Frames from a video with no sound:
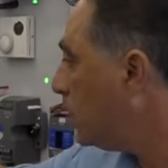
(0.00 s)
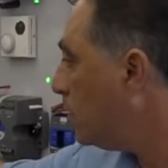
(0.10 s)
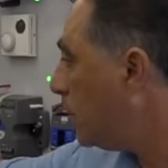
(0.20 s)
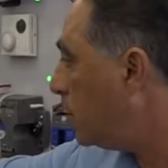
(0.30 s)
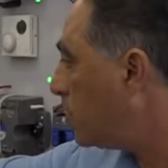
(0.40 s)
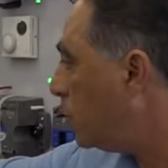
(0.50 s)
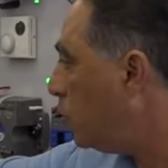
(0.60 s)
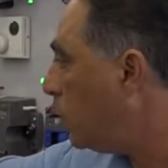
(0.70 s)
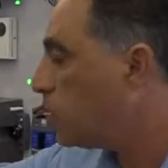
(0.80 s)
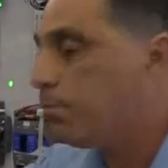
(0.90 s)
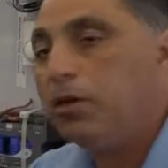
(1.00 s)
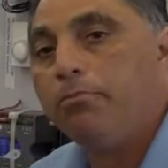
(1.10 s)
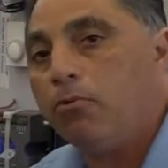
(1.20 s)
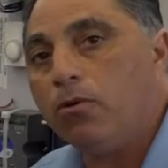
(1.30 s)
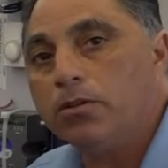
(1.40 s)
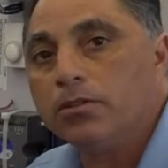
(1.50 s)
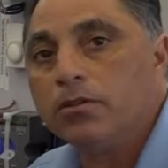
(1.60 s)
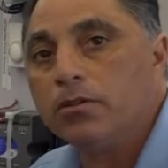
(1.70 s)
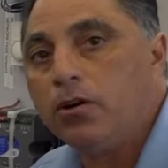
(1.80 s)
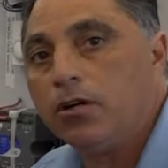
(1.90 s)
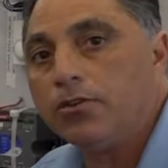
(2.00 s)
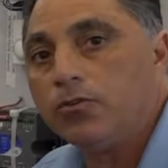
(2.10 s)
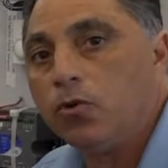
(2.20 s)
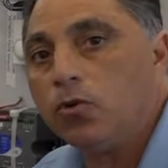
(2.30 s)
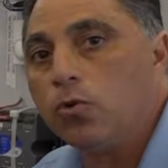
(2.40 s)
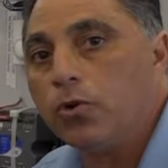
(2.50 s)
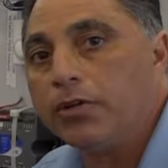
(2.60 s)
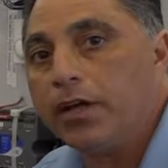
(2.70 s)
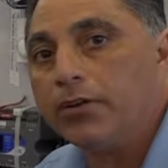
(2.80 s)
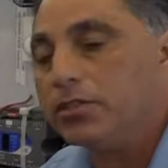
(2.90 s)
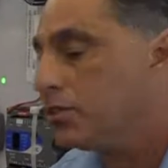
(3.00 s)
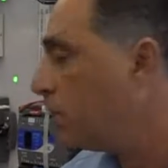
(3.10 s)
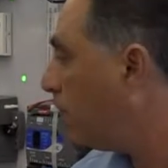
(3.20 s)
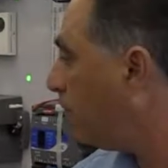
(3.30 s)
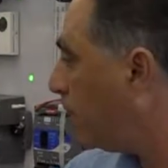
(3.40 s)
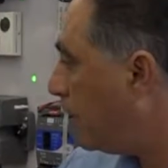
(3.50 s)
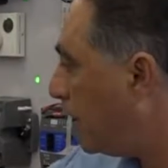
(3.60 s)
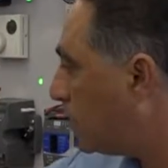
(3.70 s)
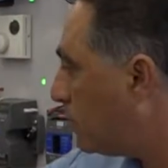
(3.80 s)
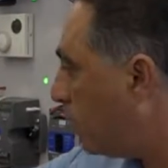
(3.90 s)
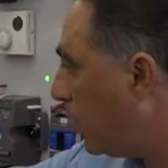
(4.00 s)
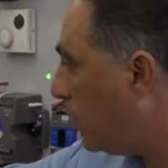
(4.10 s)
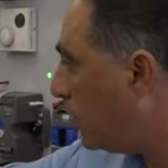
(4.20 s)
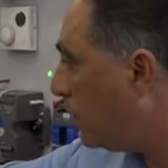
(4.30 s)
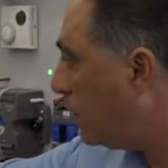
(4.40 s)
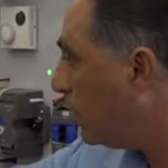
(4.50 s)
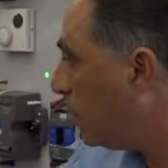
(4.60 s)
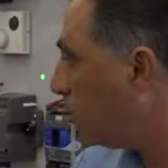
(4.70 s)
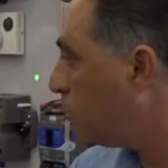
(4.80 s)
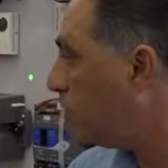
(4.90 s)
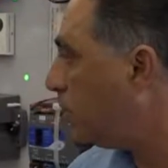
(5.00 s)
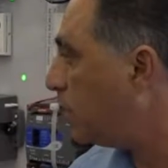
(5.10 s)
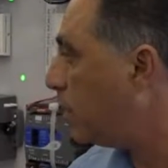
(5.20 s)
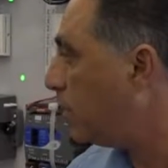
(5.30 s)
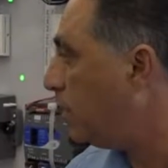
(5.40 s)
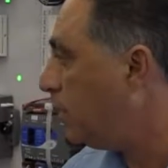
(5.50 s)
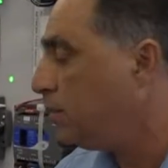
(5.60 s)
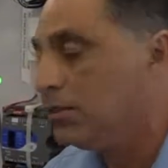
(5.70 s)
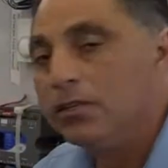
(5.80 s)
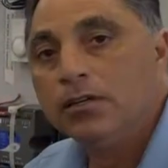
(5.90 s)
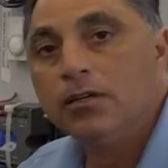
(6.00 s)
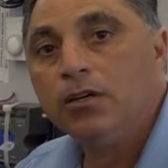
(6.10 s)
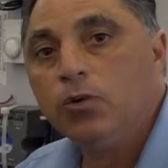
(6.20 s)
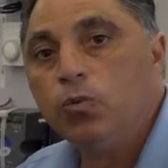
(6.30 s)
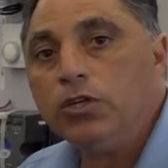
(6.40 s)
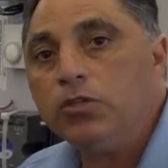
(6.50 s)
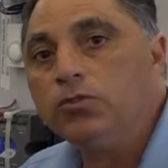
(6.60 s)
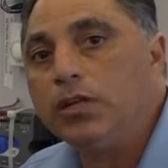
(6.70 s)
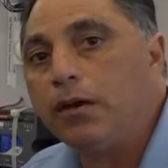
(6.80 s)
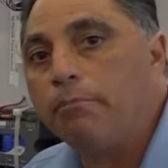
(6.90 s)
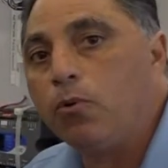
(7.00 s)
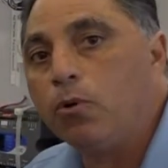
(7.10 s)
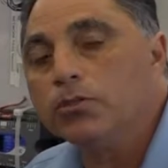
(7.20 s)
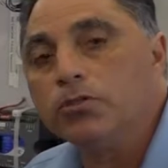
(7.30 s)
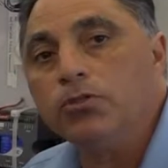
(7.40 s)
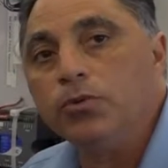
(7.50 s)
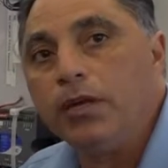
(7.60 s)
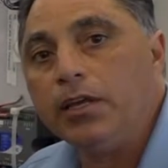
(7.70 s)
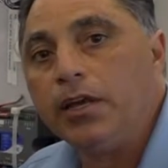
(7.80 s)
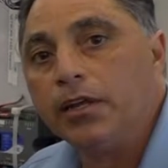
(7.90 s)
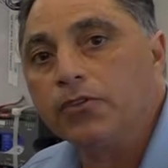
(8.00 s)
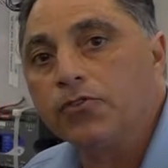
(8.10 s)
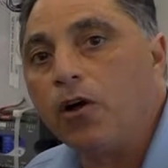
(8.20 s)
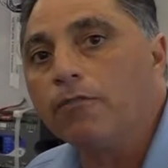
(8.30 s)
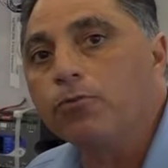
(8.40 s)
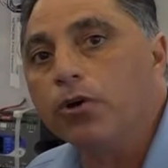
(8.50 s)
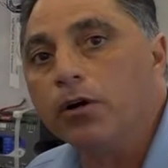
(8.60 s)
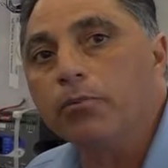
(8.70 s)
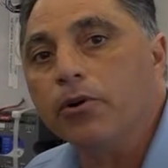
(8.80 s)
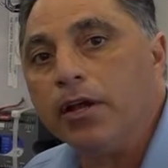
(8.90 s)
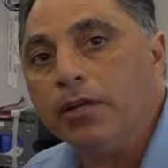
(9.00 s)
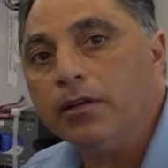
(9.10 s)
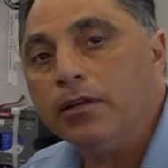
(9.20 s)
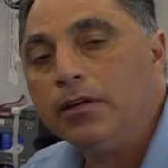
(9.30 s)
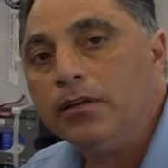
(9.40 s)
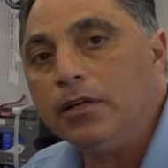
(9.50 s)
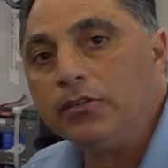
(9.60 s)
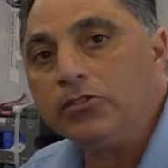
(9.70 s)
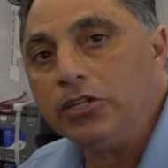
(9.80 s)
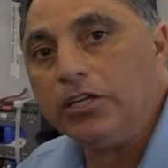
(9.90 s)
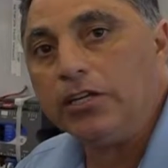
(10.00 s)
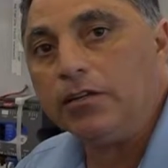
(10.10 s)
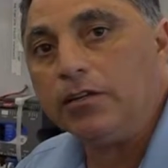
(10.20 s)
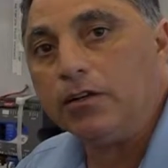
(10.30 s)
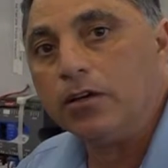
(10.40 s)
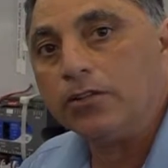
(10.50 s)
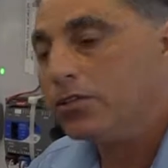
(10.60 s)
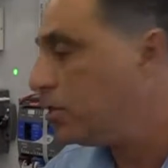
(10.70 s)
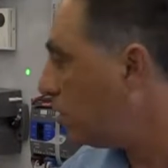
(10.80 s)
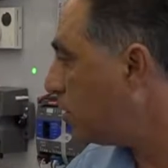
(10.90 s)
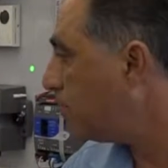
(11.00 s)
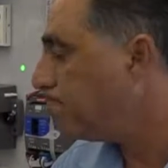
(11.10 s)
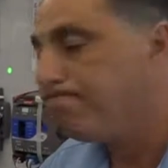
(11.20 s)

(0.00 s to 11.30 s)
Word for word: There's a USB port on the zone coordinator itself, and that's right here in, next to these LEDs. We use that port to do any kind of software upgrade that's needed on the system.